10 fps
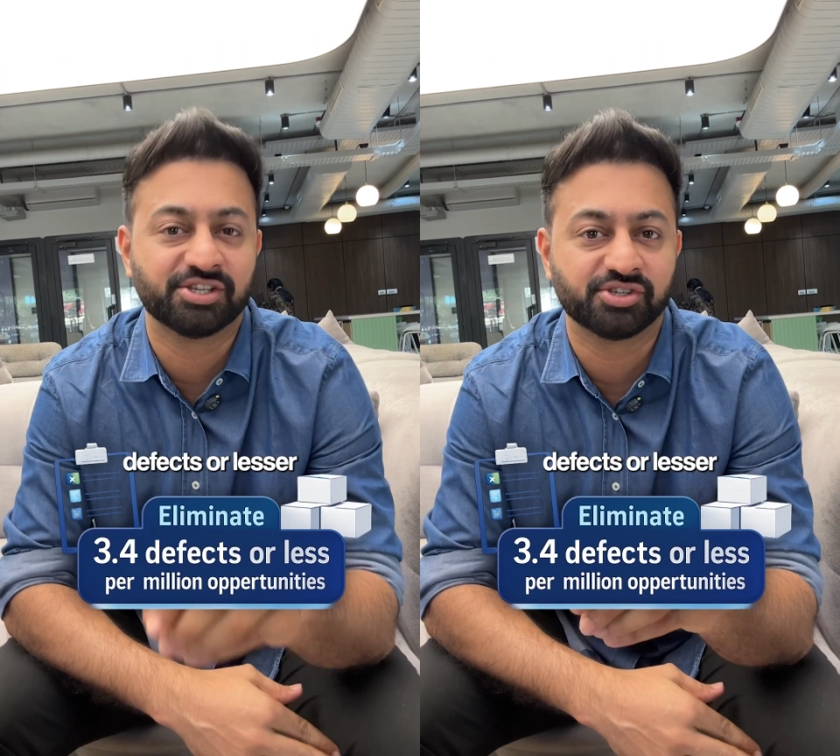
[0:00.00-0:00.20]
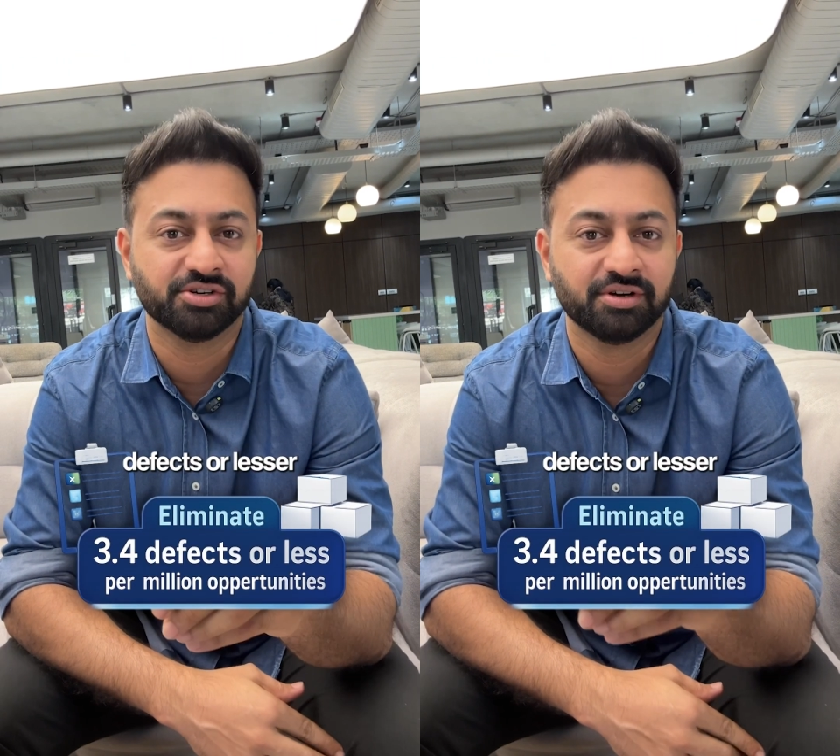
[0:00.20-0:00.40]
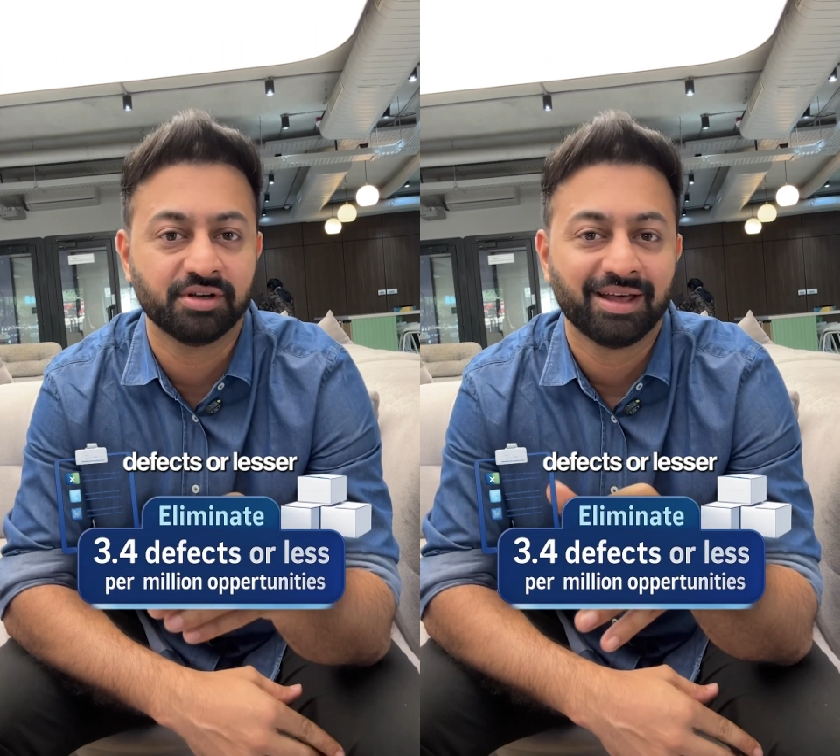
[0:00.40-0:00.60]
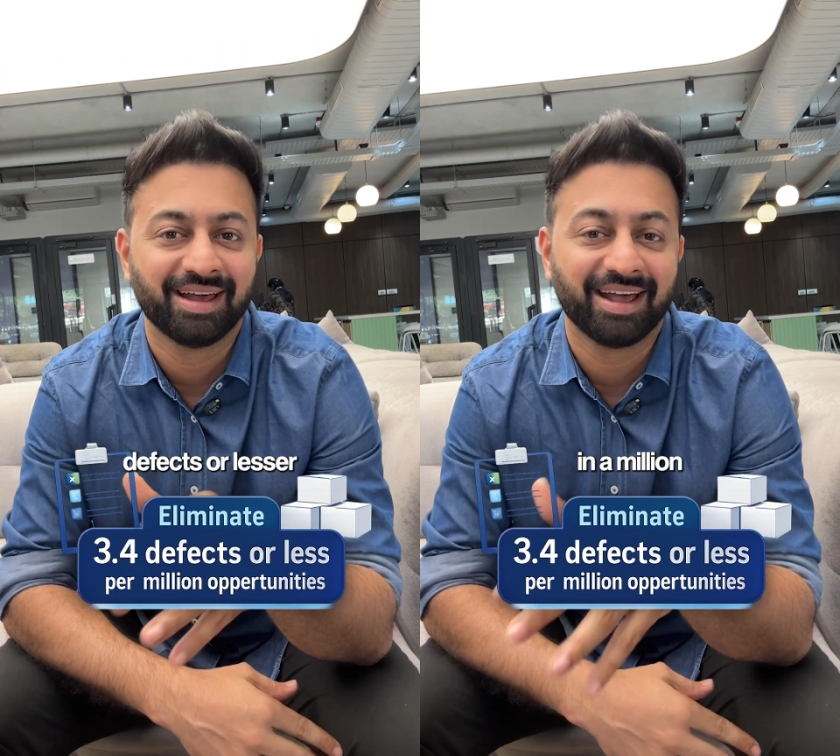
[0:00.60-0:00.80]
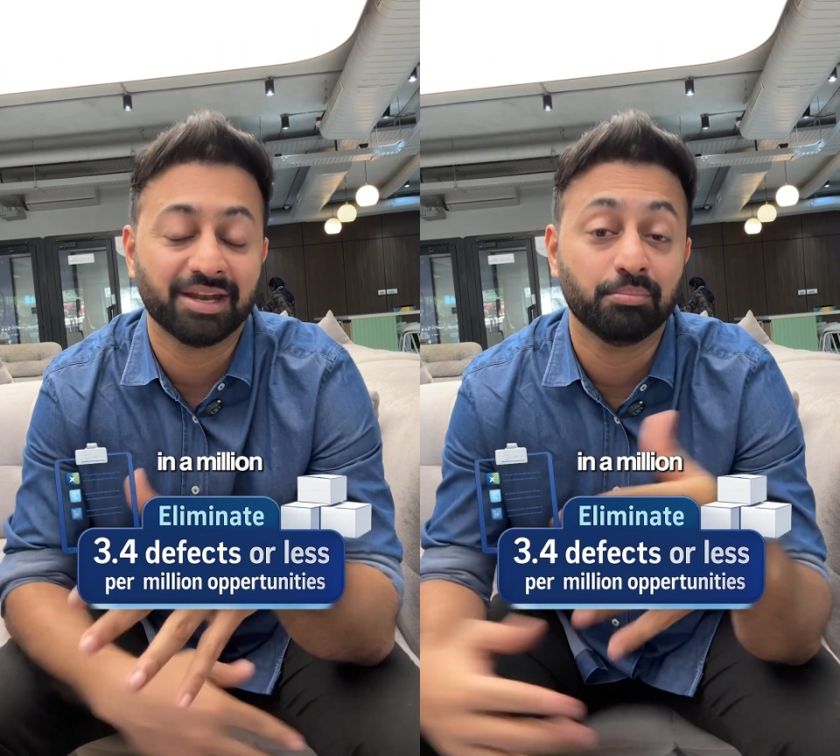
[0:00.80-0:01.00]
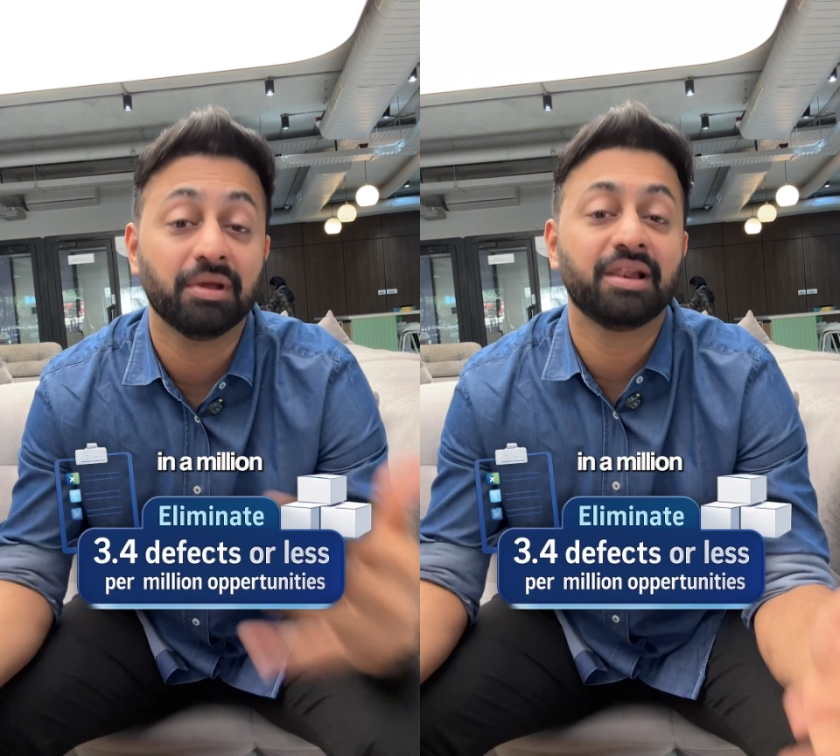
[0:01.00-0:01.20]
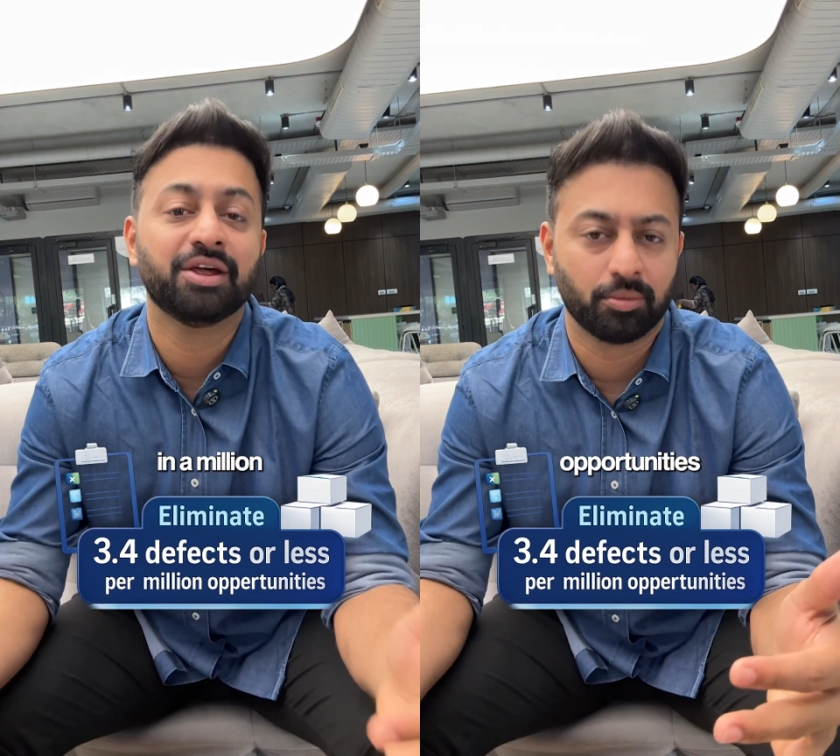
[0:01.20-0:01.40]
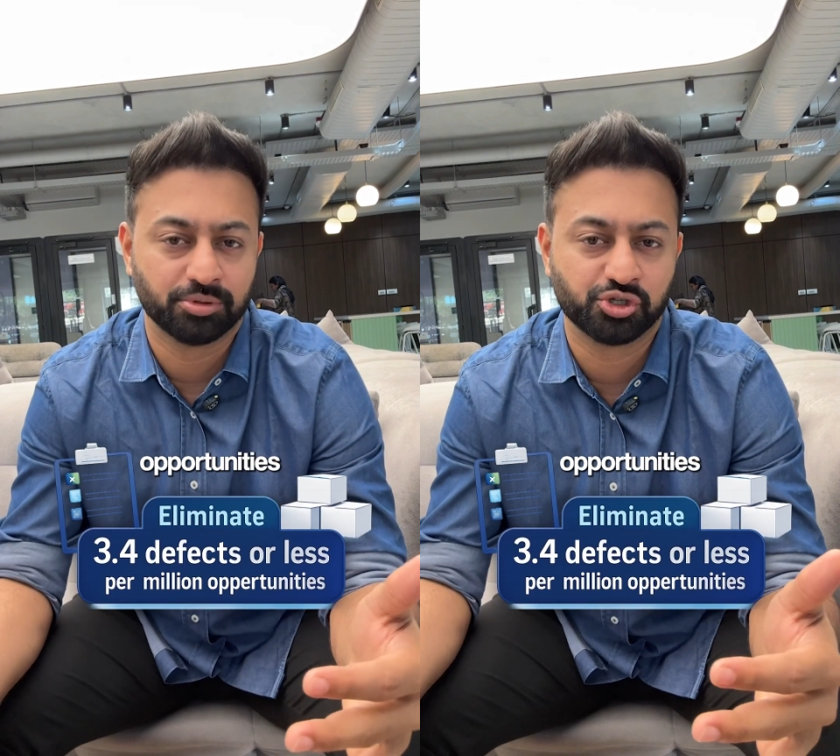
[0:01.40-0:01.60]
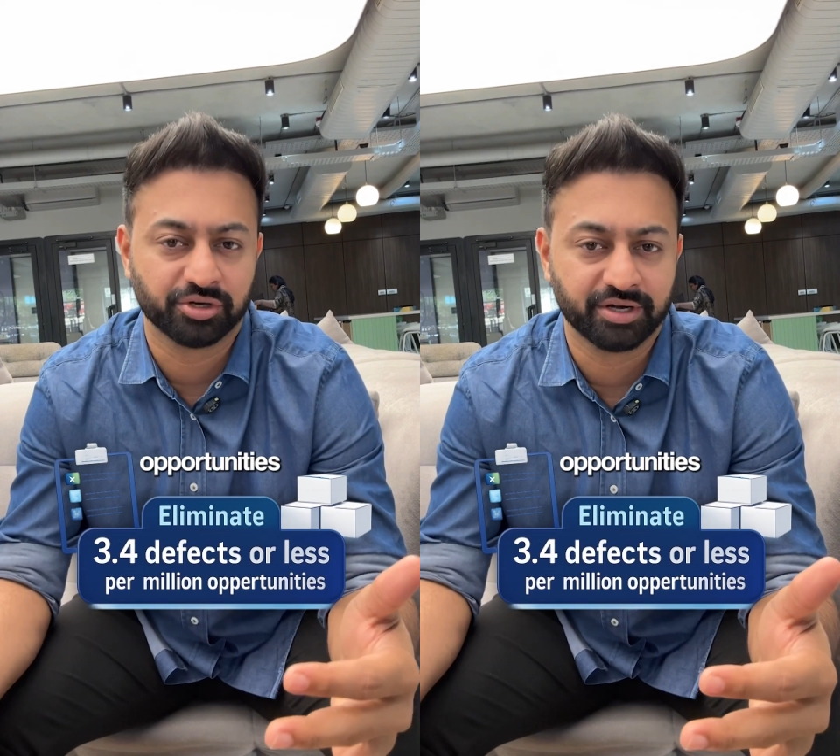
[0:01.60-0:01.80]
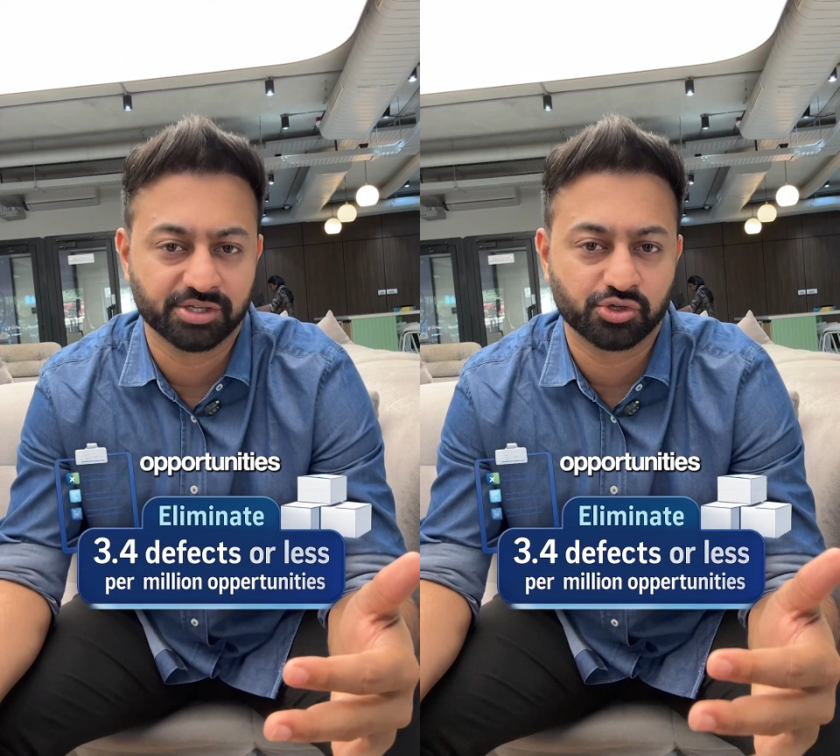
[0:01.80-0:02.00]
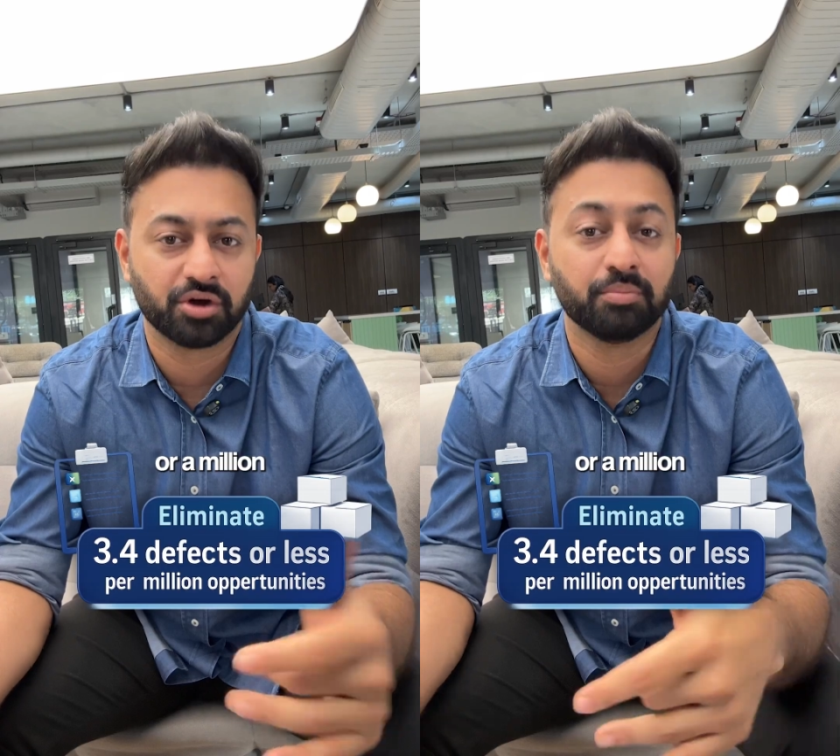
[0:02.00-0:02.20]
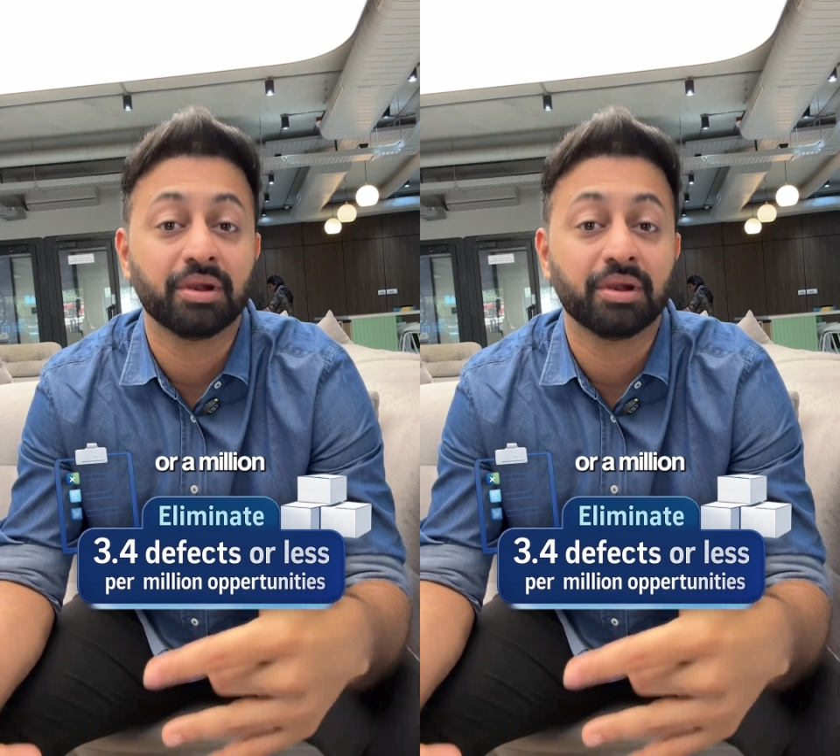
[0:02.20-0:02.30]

lesser in 1 million opportunities or